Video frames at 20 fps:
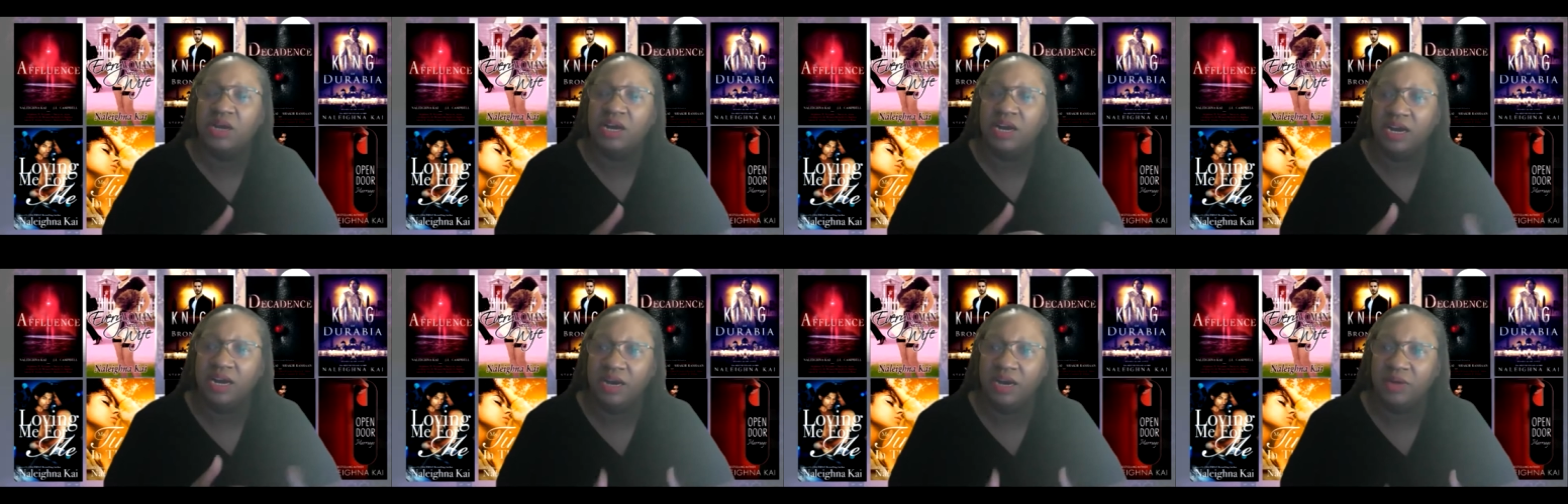
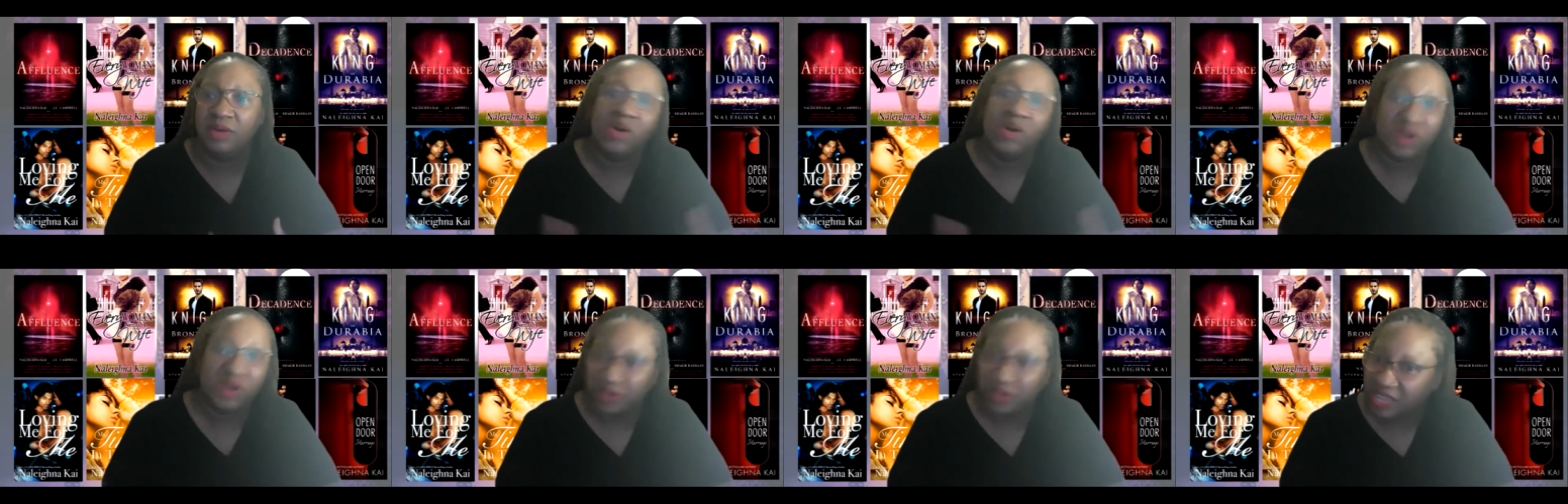uh,
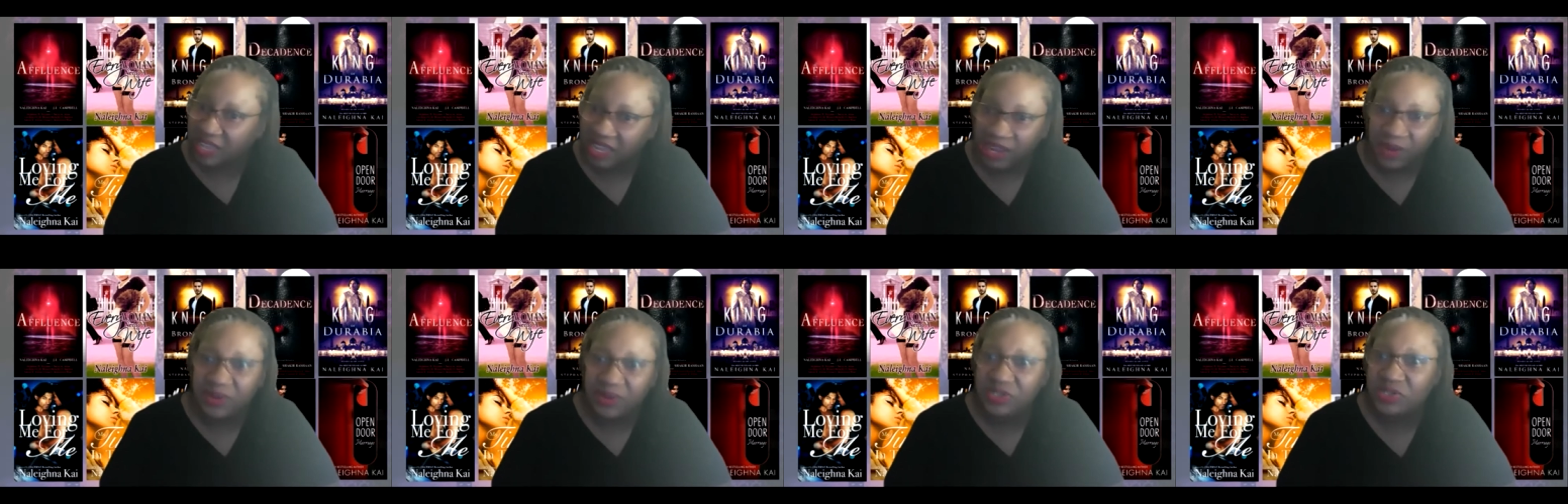walk on
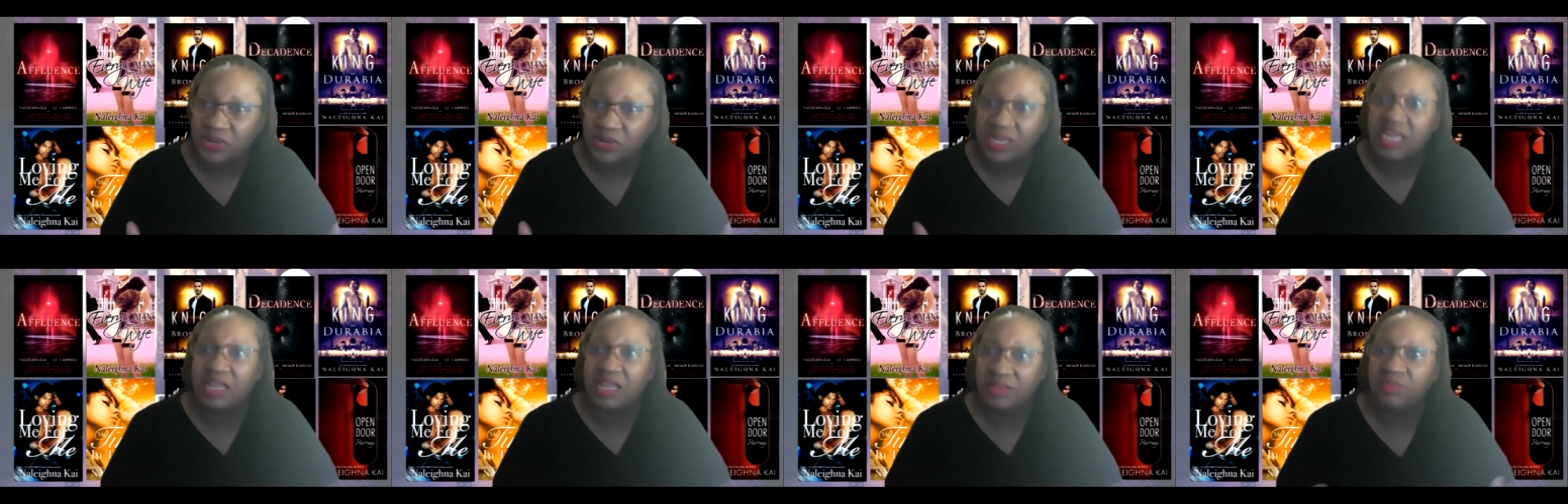character
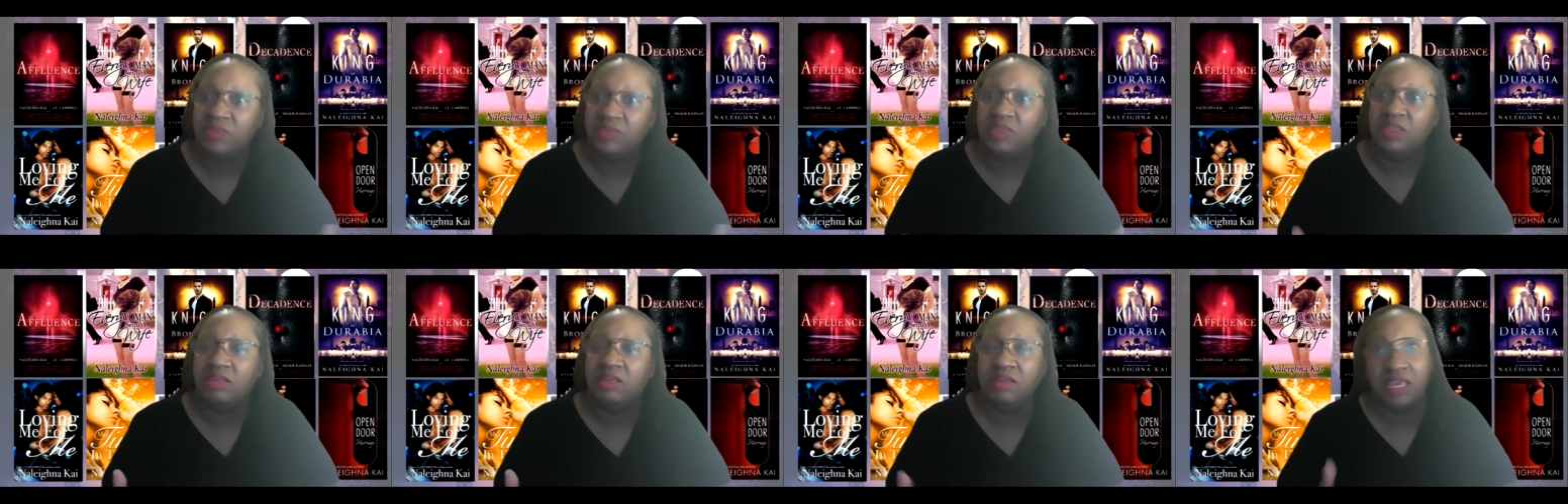
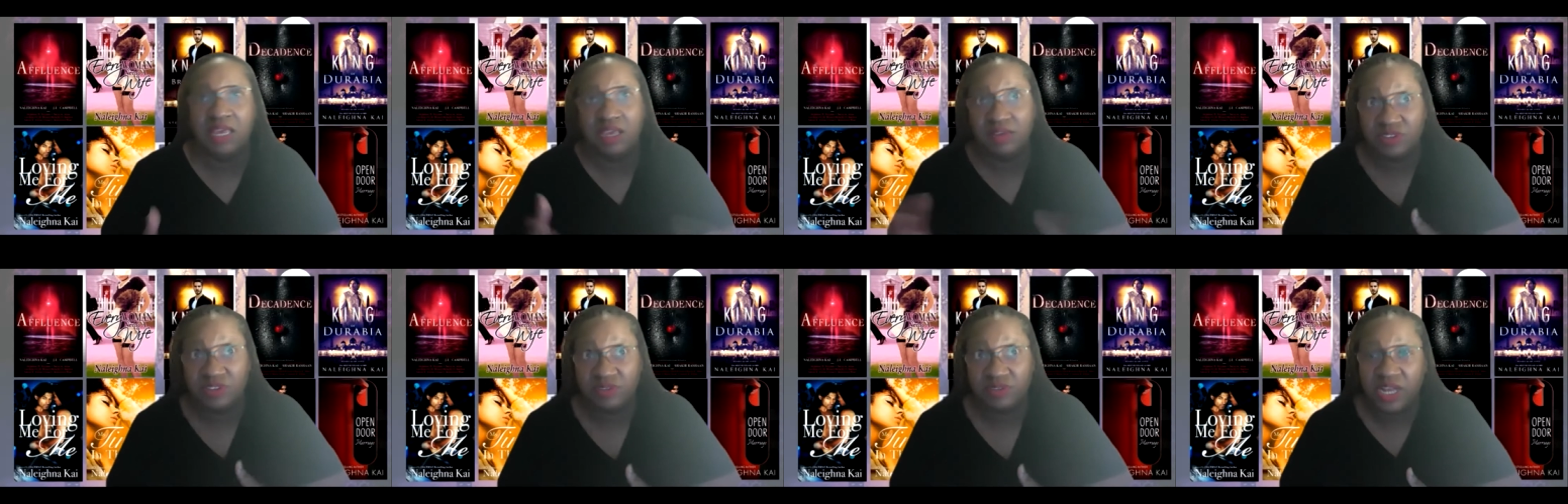in
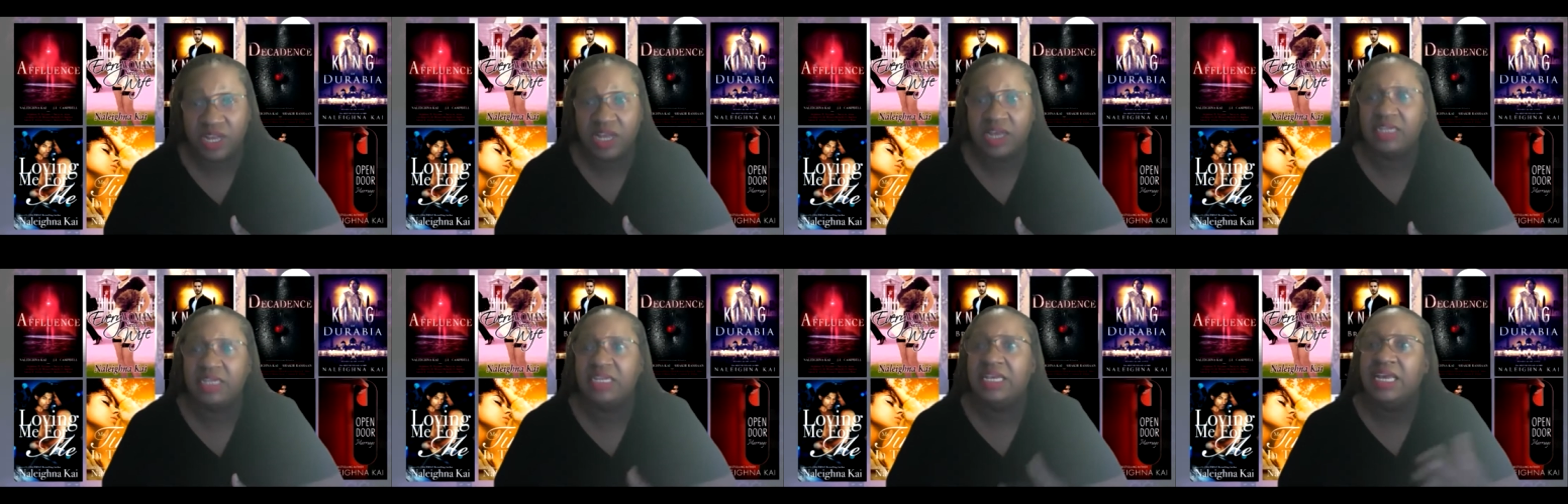King of
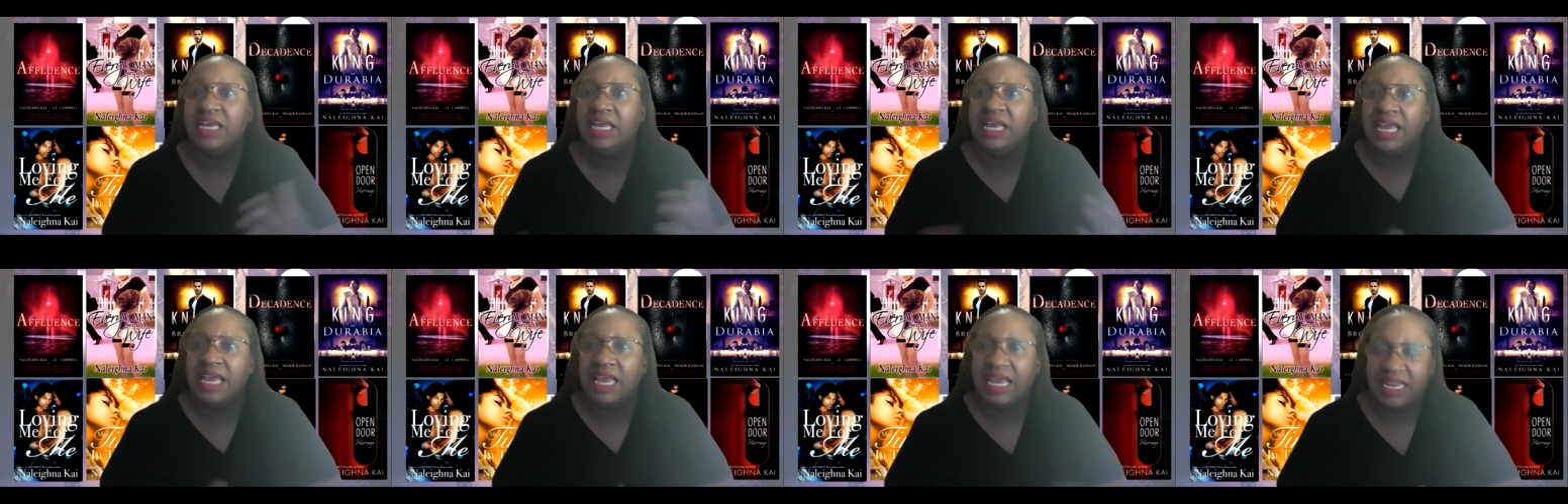Devon.
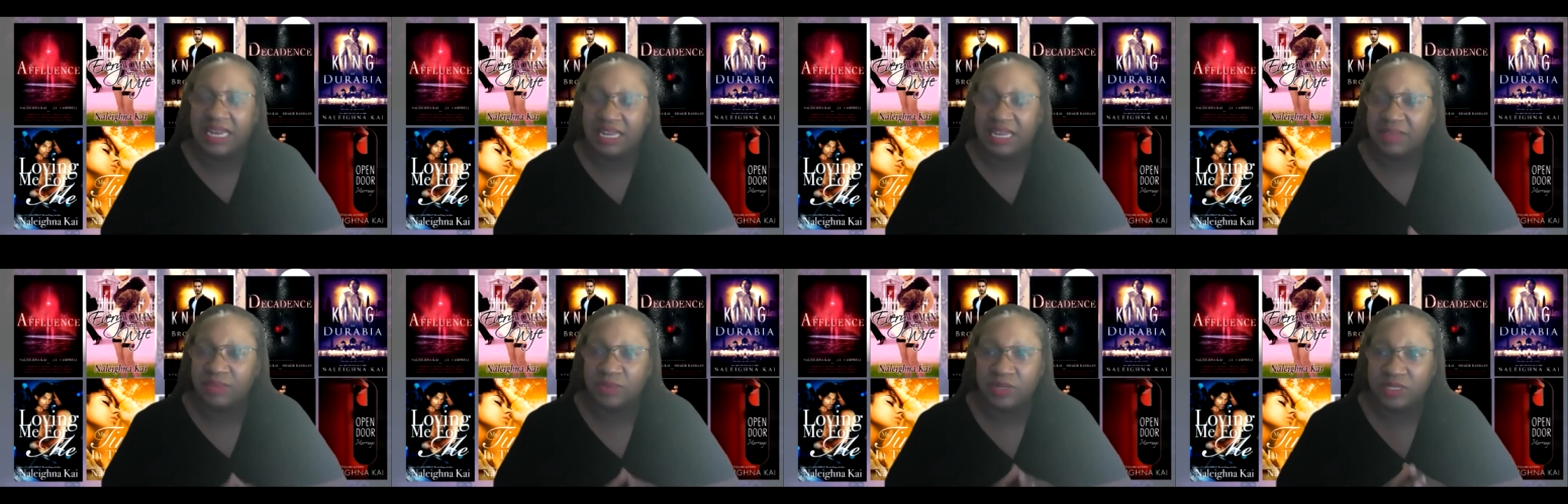And
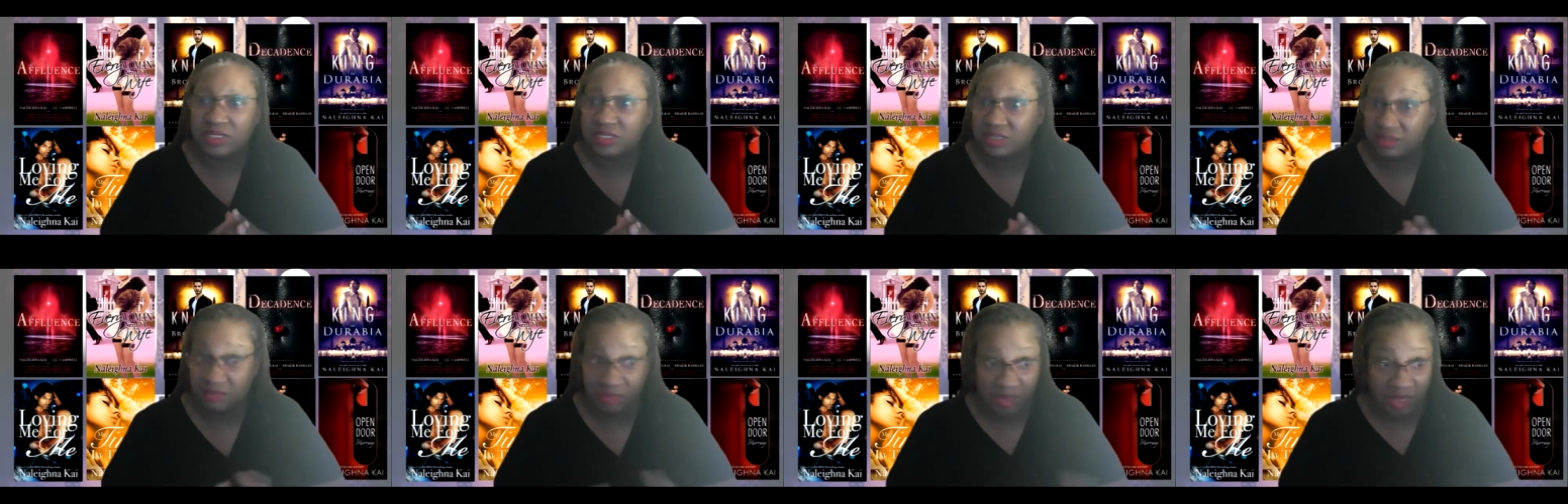it was,
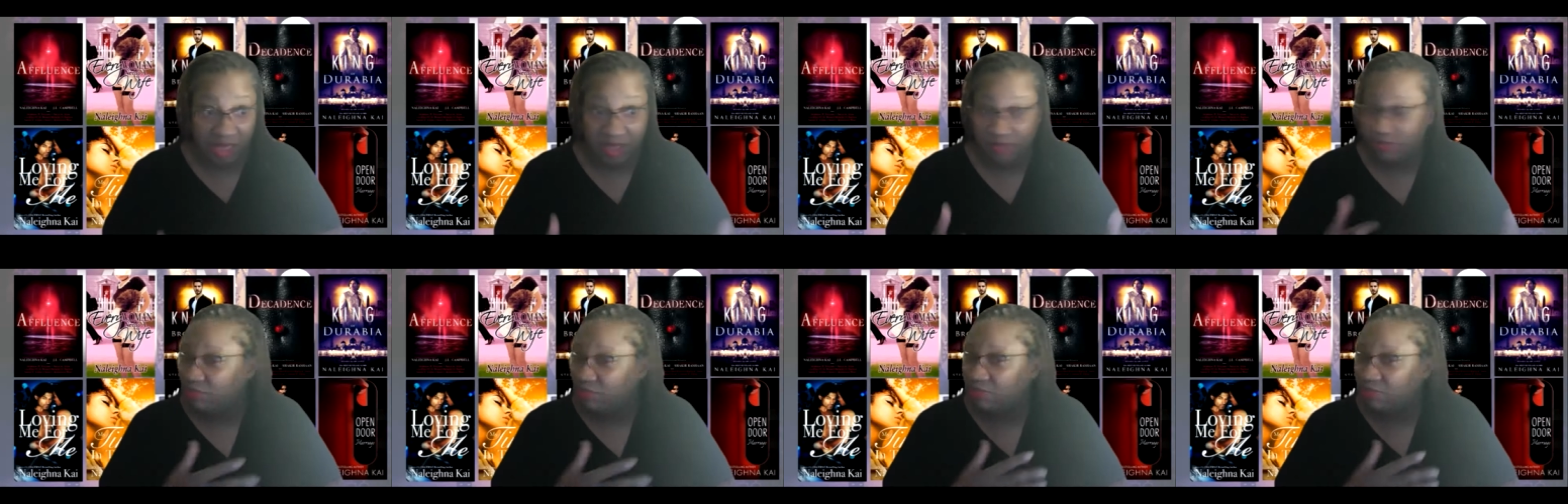uh,